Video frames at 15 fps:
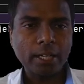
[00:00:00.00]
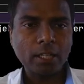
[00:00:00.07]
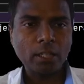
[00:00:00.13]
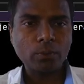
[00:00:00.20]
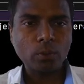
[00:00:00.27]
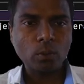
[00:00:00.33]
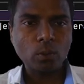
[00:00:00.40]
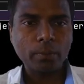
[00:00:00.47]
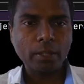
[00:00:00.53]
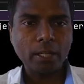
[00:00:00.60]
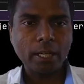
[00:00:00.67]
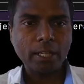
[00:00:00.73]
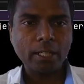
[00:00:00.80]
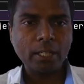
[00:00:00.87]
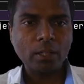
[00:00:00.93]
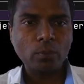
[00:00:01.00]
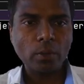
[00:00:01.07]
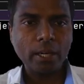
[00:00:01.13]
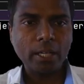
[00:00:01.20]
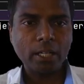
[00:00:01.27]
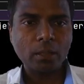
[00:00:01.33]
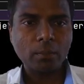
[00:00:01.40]
And if you will be writing
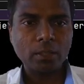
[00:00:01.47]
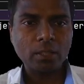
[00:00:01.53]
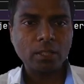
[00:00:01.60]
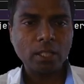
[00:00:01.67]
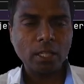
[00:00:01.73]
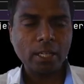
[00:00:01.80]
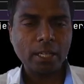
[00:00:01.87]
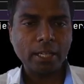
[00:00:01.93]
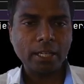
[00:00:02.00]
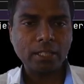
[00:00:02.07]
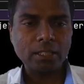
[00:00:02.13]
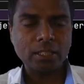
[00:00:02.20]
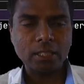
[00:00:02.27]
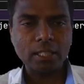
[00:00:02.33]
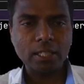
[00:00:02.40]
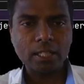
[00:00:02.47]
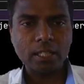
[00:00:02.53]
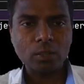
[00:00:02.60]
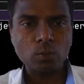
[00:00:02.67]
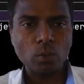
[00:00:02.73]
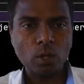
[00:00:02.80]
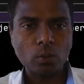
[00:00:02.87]
y double star x, in that
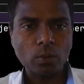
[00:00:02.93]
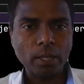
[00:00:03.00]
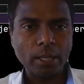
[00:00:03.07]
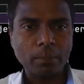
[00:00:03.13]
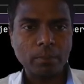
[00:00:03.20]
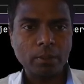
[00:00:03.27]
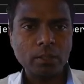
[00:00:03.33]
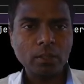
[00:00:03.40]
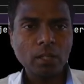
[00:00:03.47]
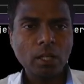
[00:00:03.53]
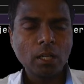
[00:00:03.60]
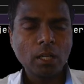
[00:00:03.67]
case what will happen,